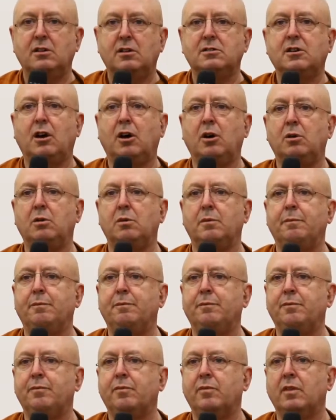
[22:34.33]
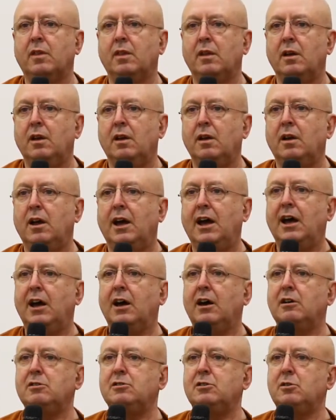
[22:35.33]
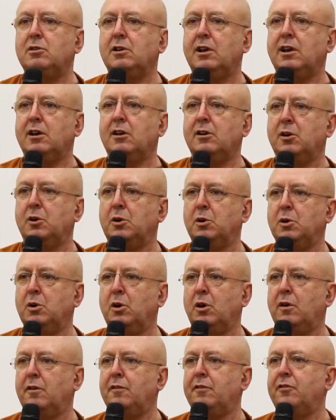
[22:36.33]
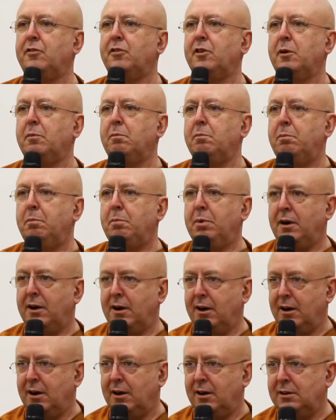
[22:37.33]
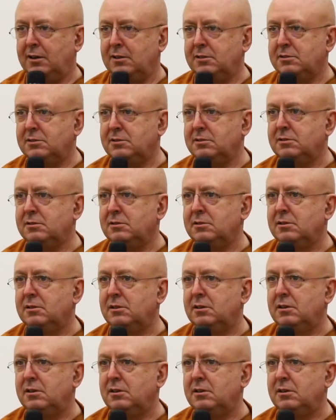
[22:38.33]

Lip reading: So, how do you let go of the past?